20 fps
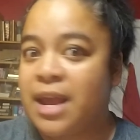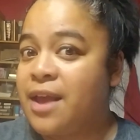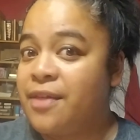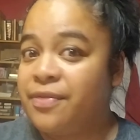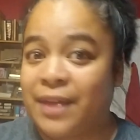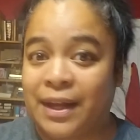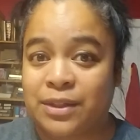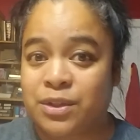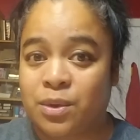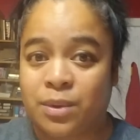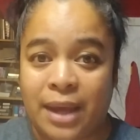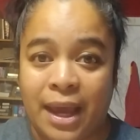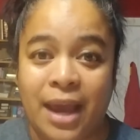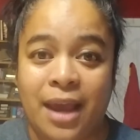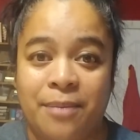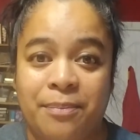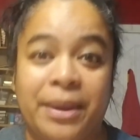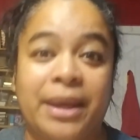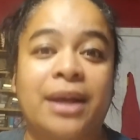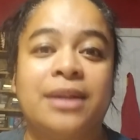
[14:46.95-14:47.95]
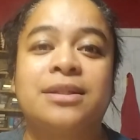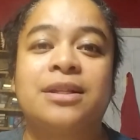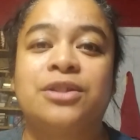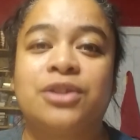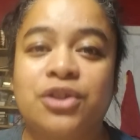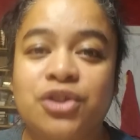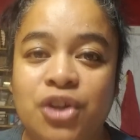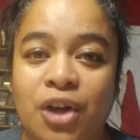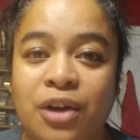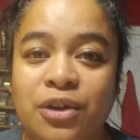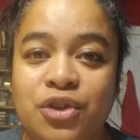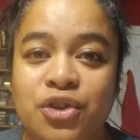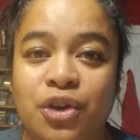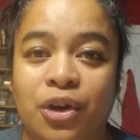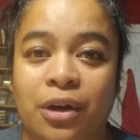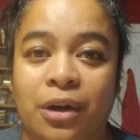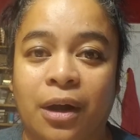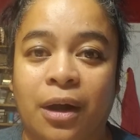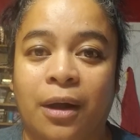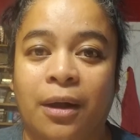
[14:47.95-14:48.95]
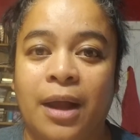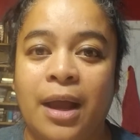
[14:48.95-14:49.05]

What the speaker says: that's okay because it's a junk journal.